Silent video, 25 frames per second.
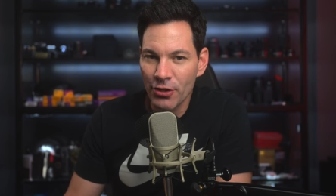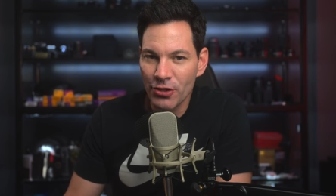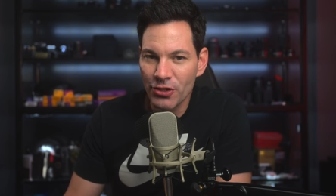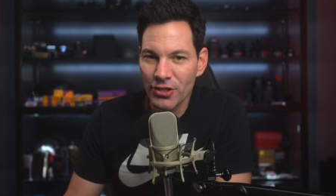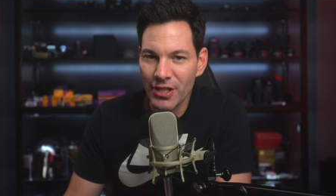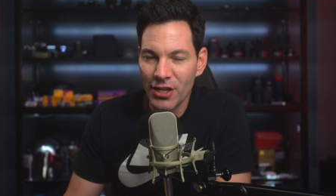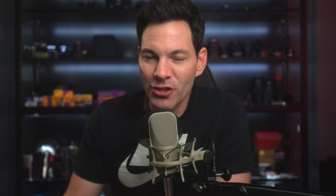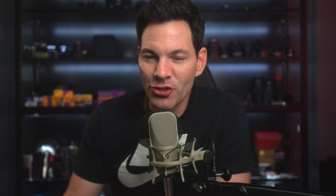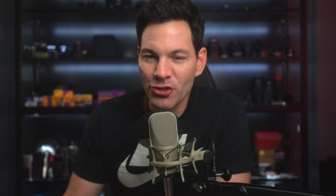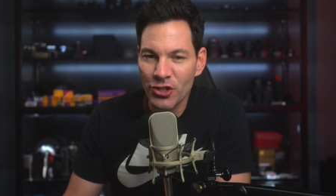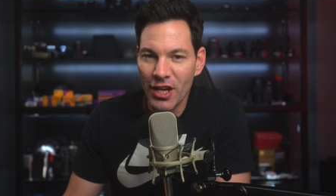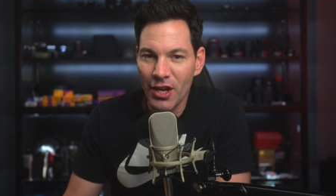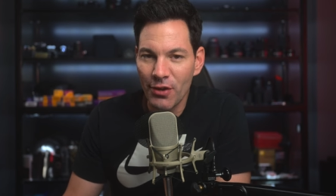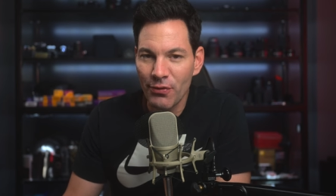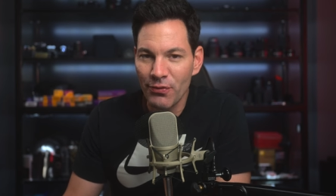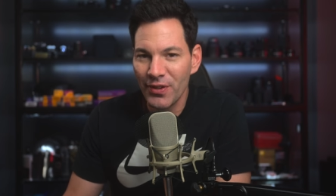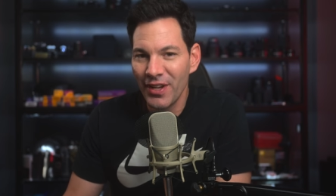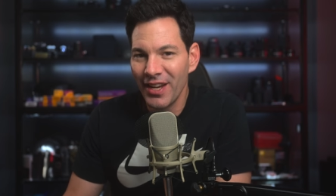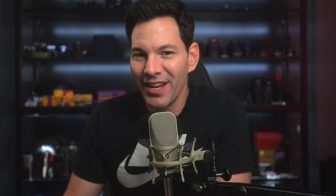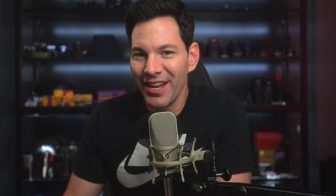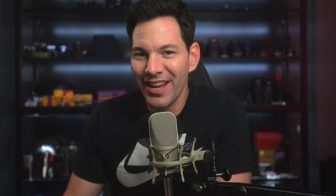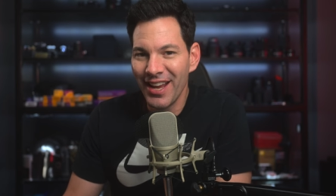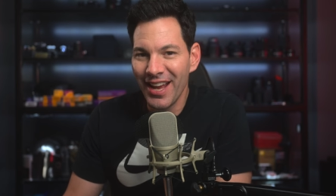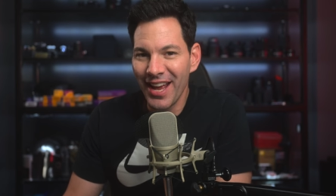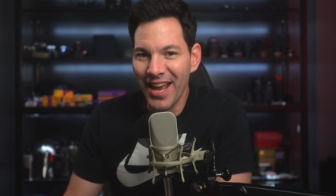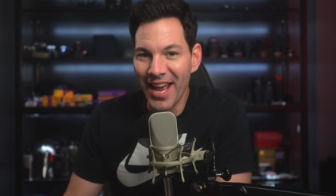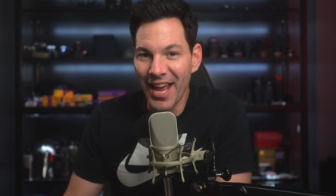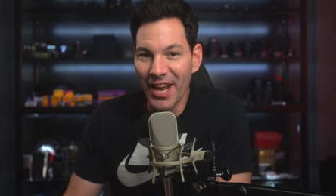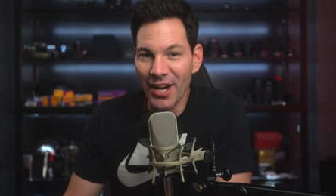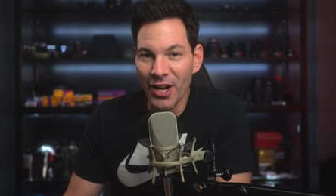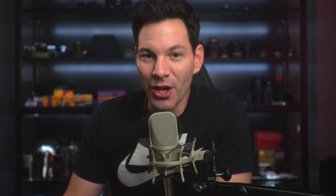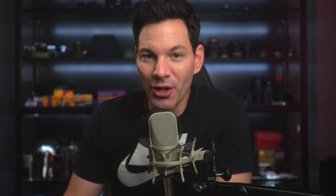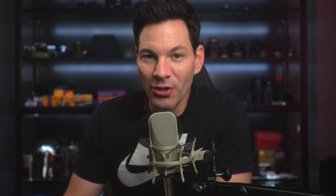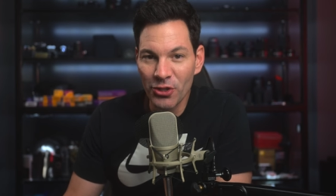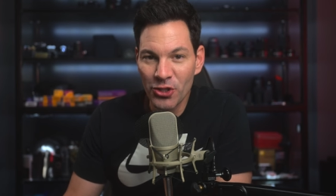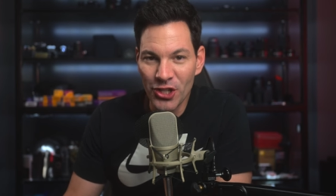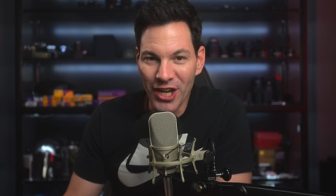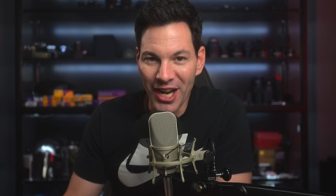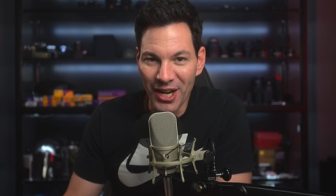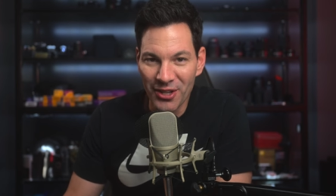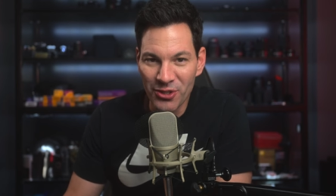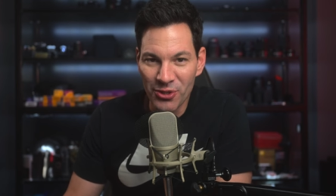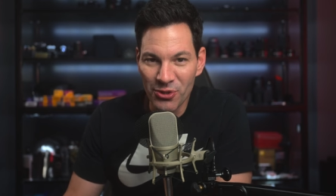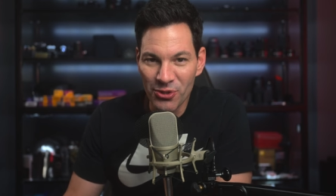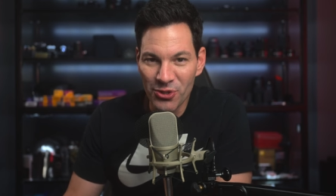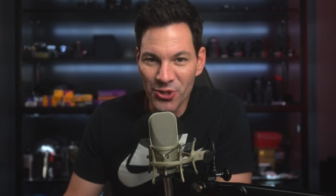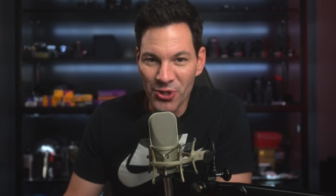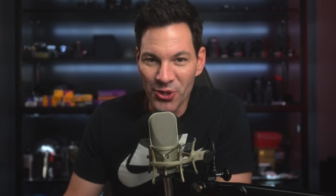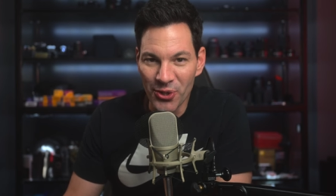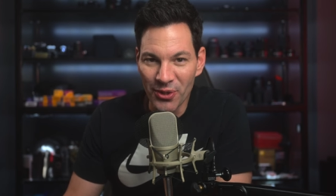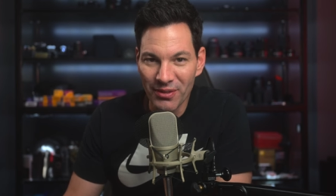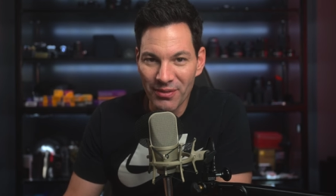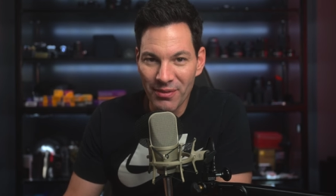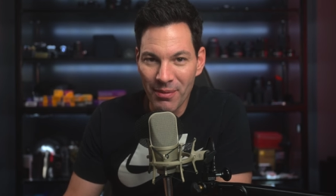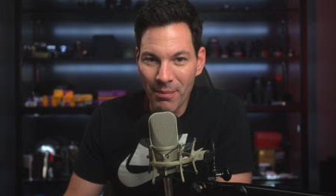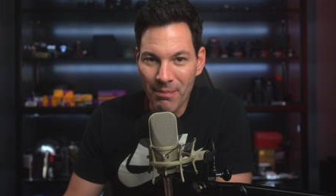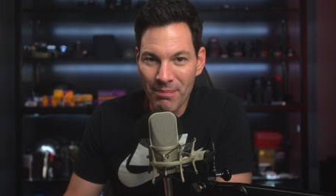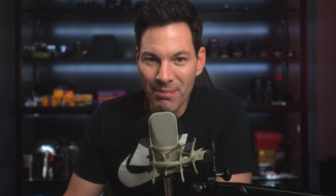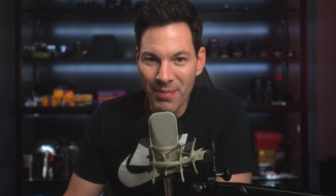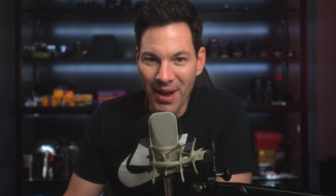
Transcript: stay safe, and I'll chat to you soon.